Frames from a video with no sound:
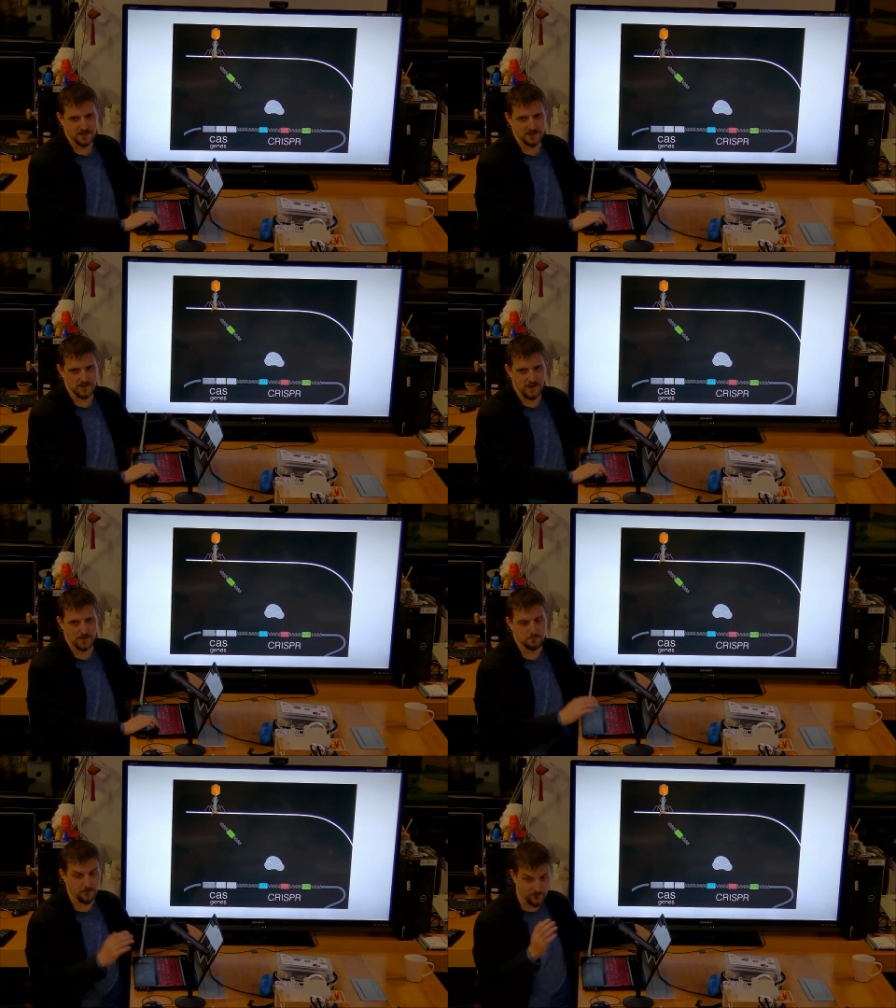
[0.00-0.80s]

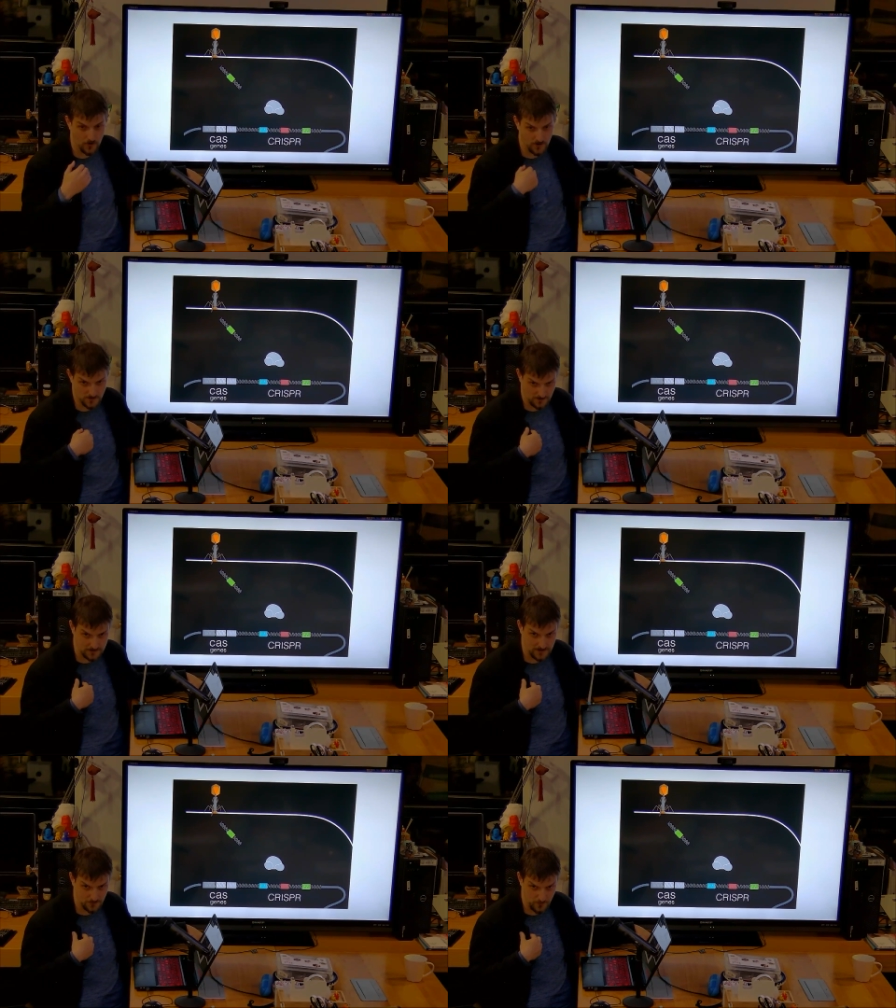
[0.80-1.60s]
before, again,
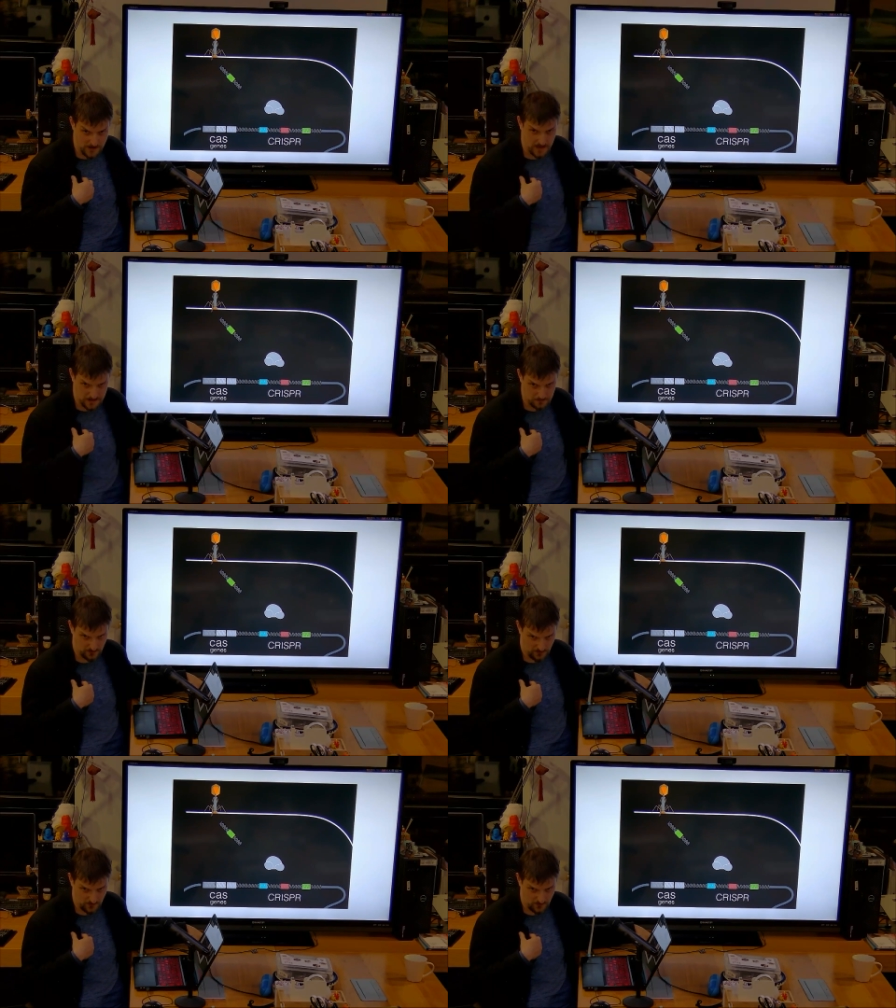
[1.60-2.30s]
we came along,